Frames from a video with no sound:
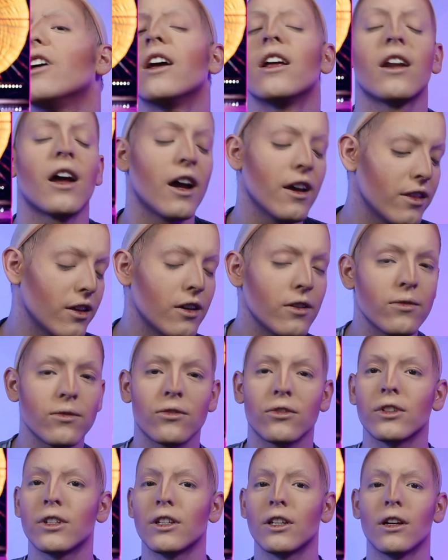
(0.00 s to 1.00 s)
and I thought it was
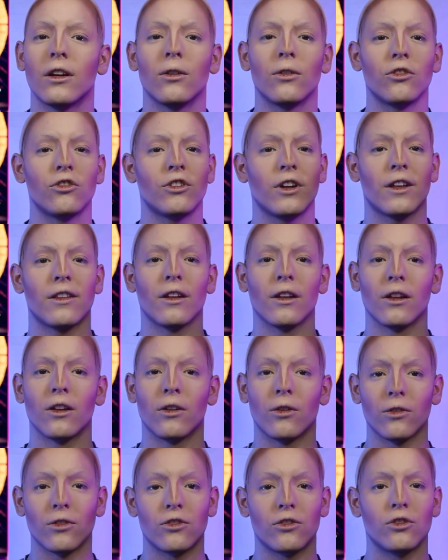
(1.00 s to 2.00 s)
really cute. She had the
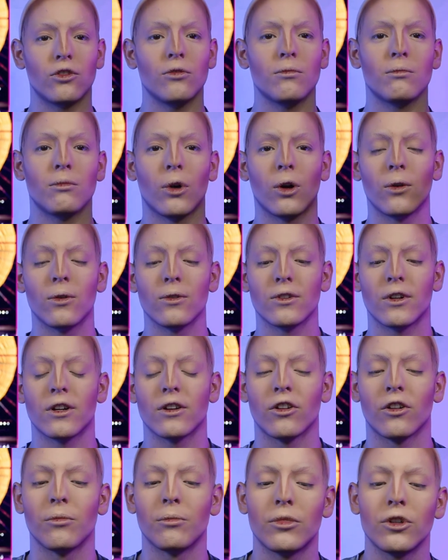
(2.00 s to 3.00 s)
little soup bowls on
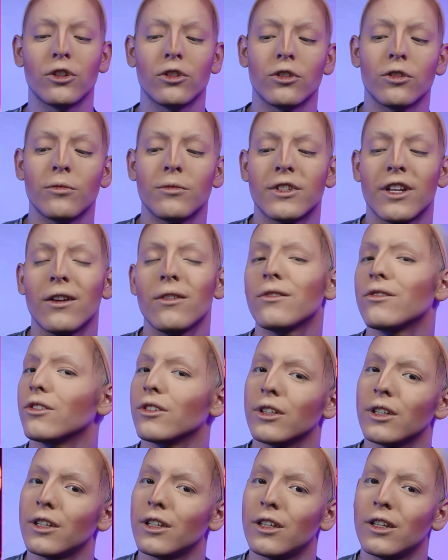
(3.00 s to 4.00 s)
her boobs. That was
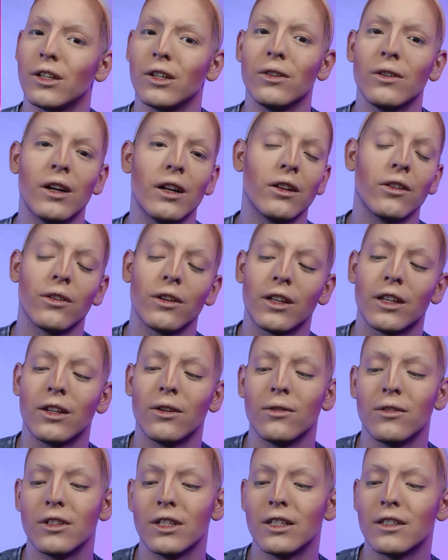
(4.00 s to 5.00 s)
really cute, a little
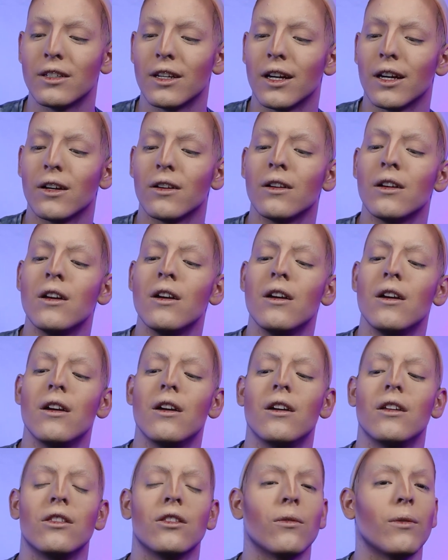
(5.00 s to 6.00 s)
cute detail.
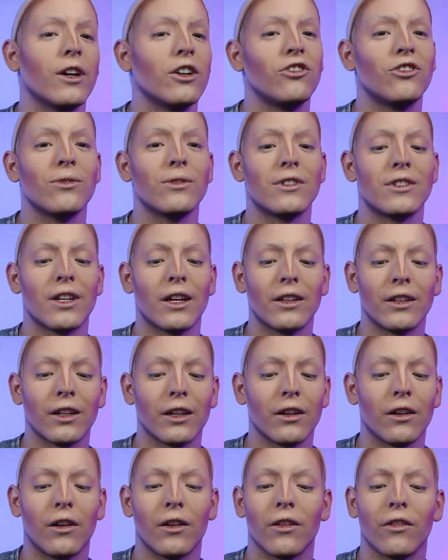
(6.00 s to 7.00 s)
The way she was selling
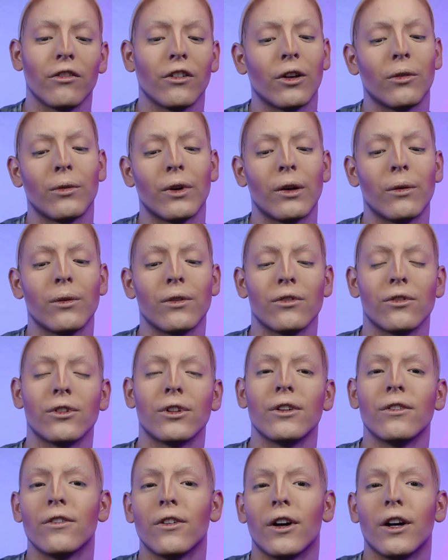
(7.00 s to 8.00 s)
it on the runway was
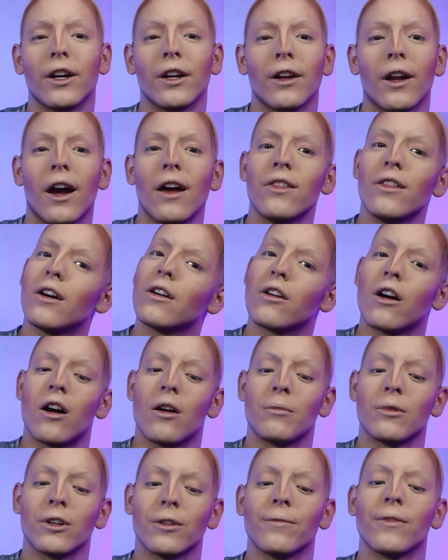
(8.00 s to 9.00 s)
really fun. I
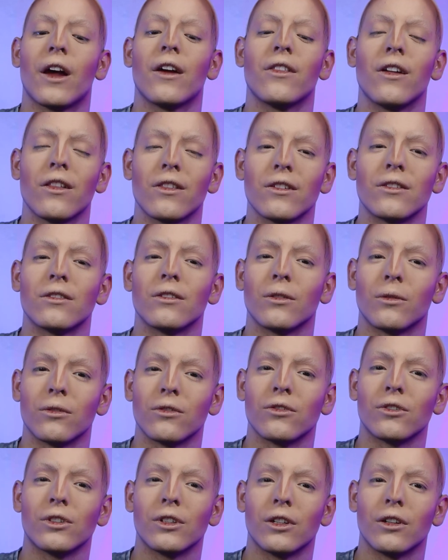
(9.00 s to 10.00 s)
thought this look was
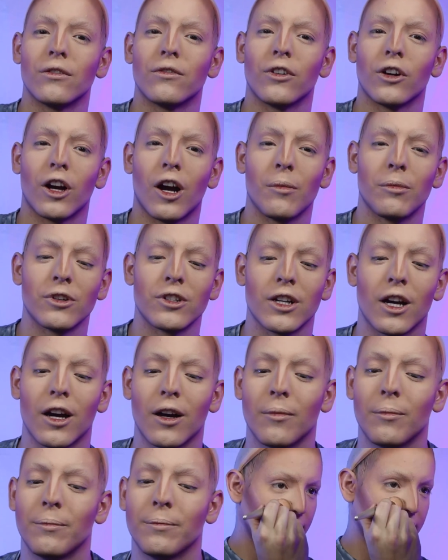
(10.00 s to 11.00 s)
really good for Copper
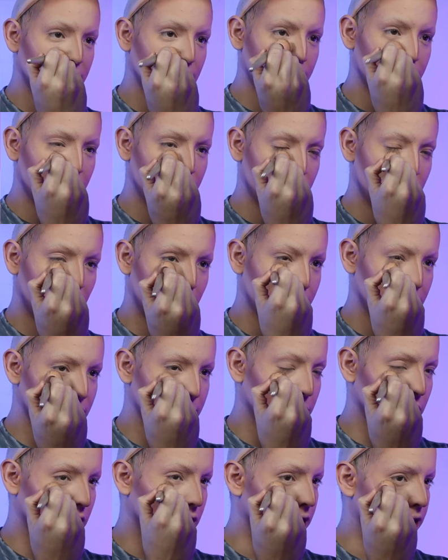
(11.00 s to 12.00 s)
Top. Next up we have Jompers
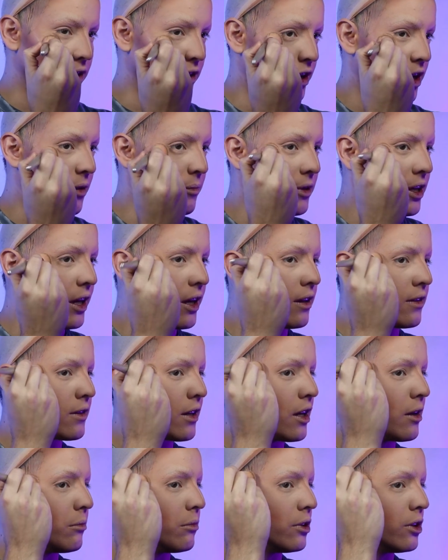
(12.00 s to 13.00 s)
Blonde coming as
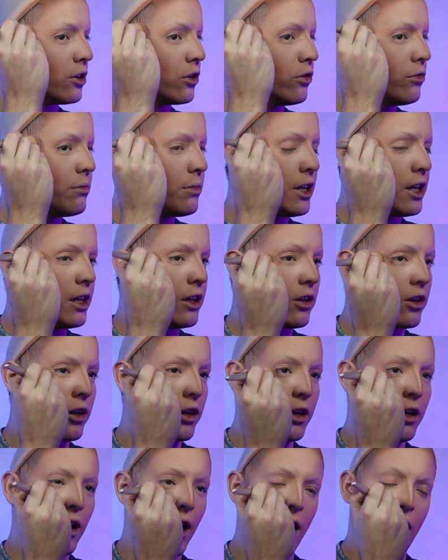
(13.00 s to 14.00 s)
a Blue
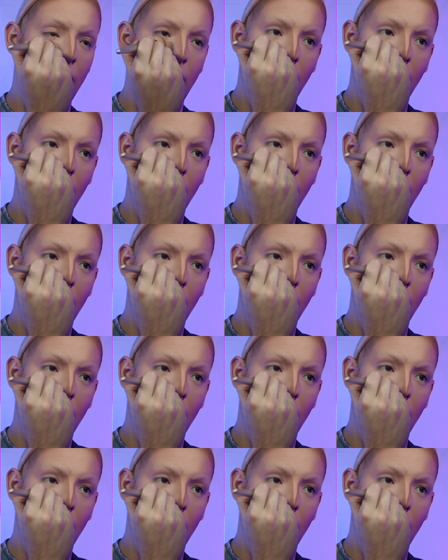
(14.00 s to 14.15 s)
Peter,